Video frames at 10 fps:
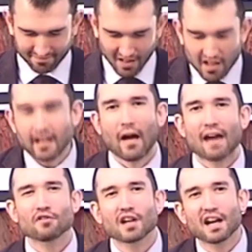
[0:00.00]
Now,
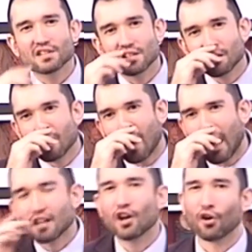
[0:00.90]
advertising,
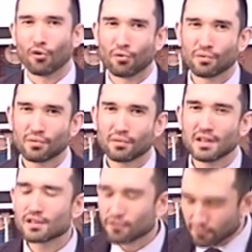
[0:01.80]
I know,
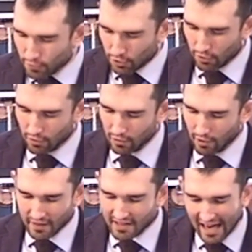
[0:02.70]
is full
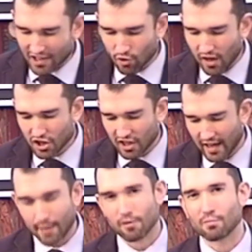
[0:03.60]
of exaggeration and
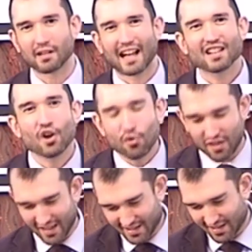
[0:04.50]
hyperbole. I know
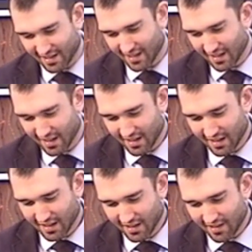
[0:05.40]
this.
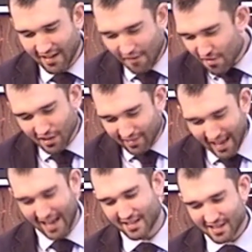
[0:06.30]

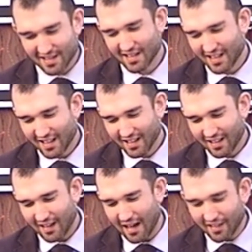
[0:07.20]
Nevertheless,
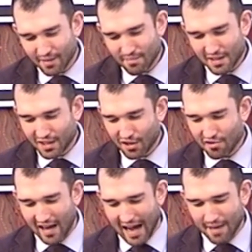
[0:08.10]
I'll admit to you
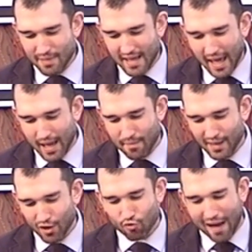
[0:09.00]
that I became
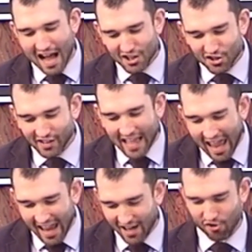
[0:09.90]
irrationally
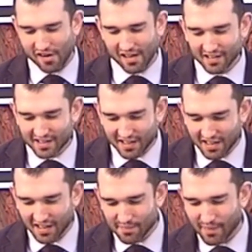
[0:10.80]
angry
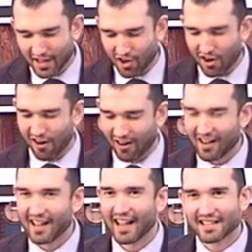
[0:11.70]
sitting in my car
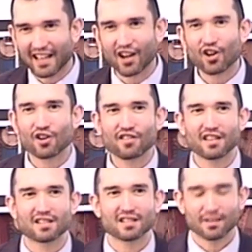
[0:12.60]
as I heard
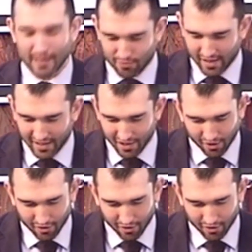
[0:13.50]
this in my radio.